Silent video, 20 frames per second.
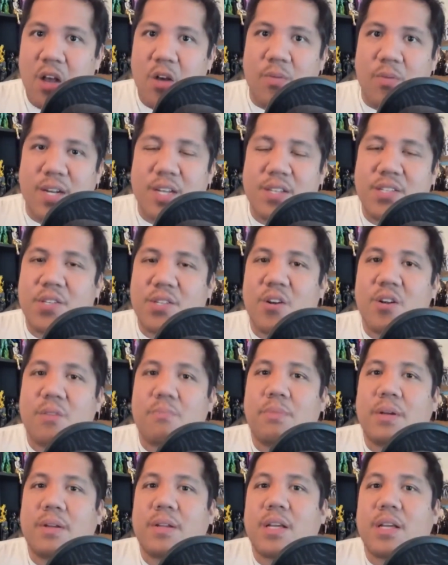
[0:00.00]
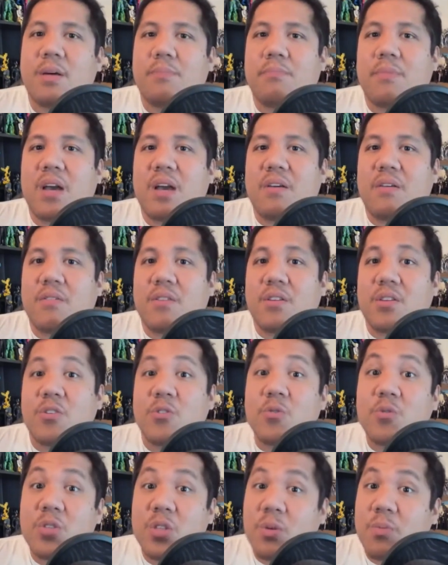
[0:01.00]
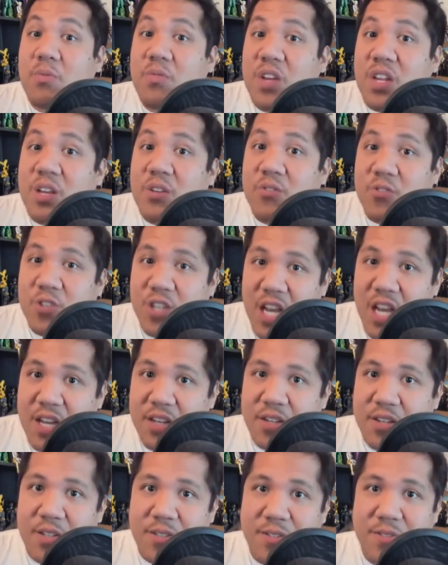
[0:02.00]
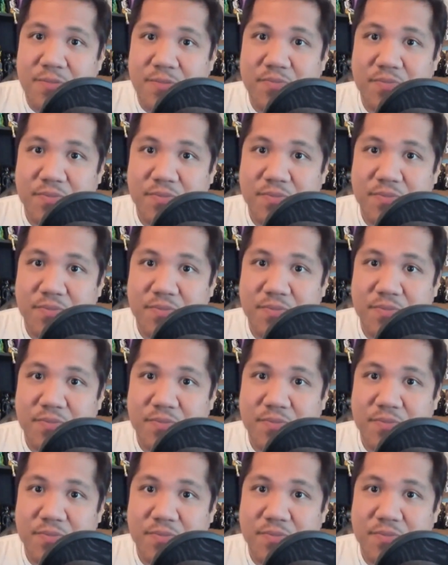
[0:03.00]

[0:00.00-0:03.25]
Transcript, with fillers: when I started building up my YouTube video channel,